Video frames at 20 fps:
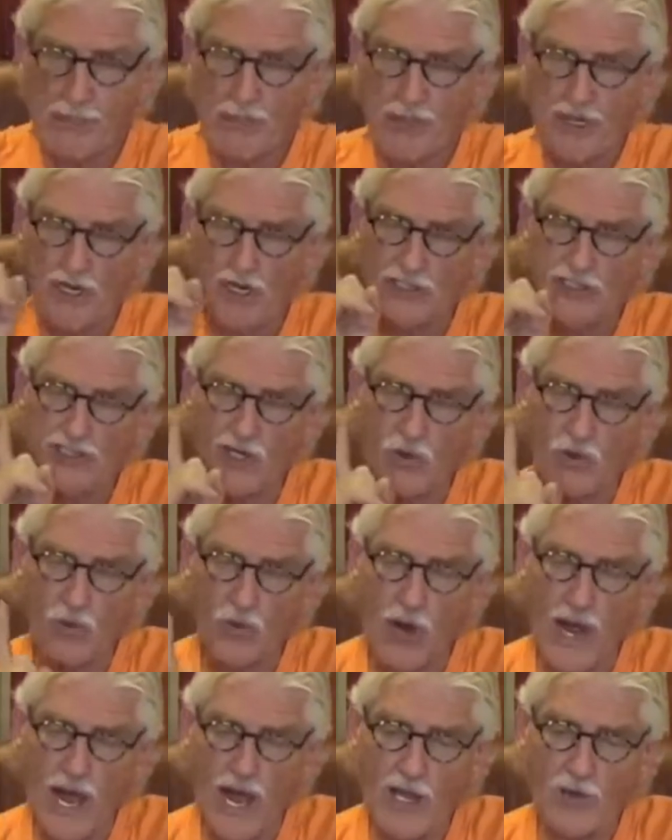because the
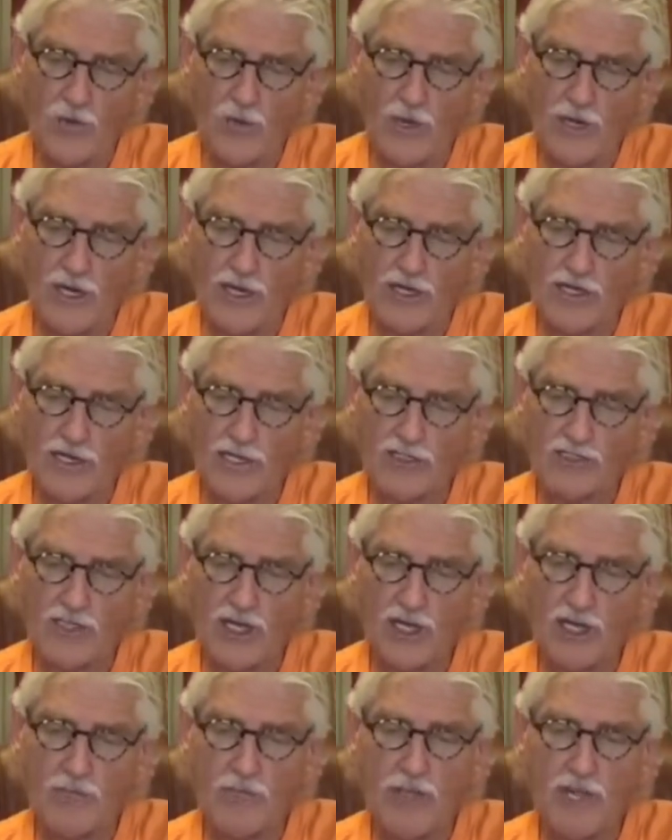right one is
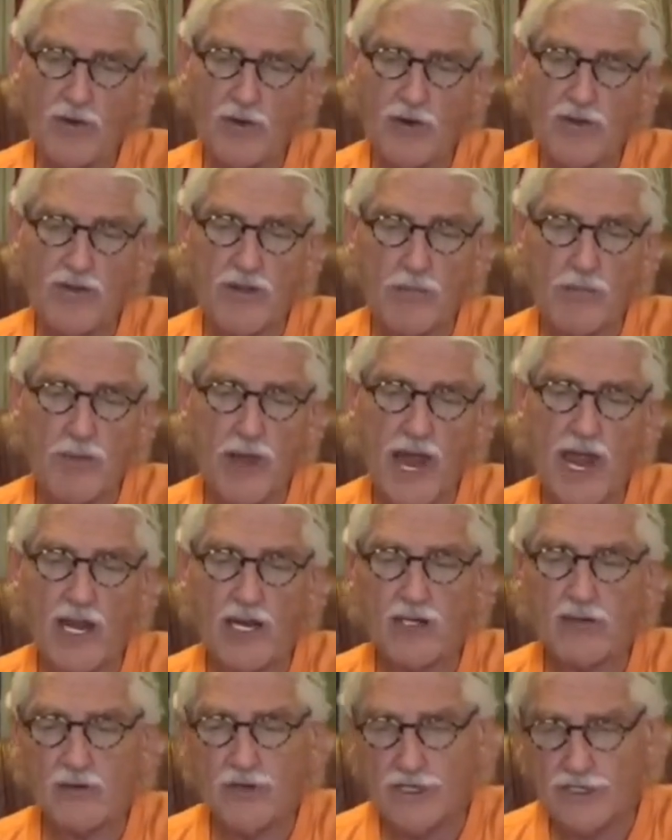going to be where the
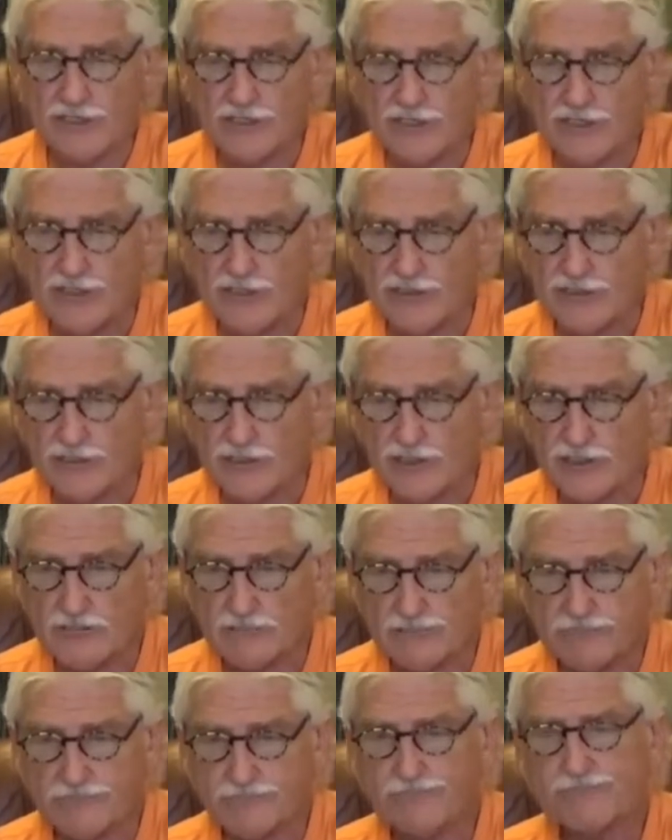pancreas is.
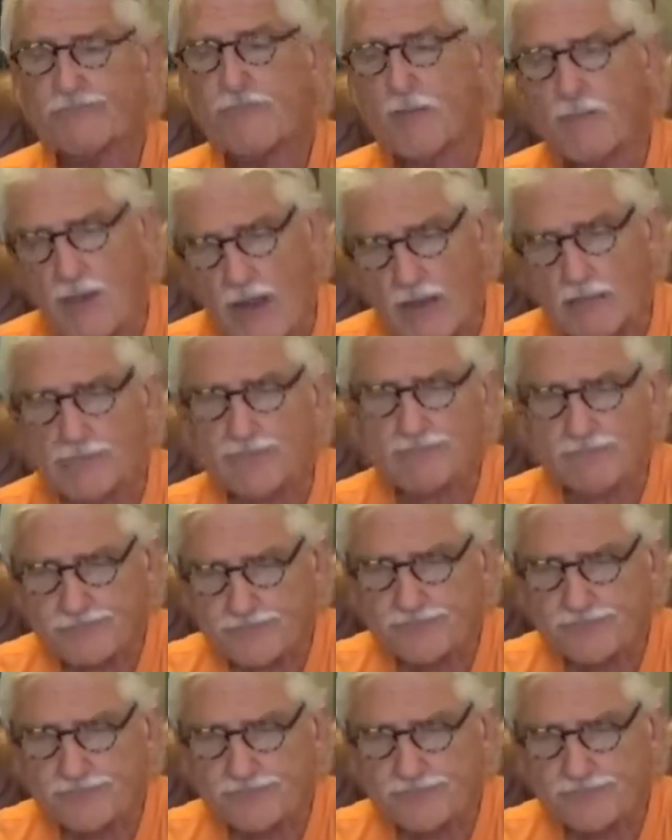But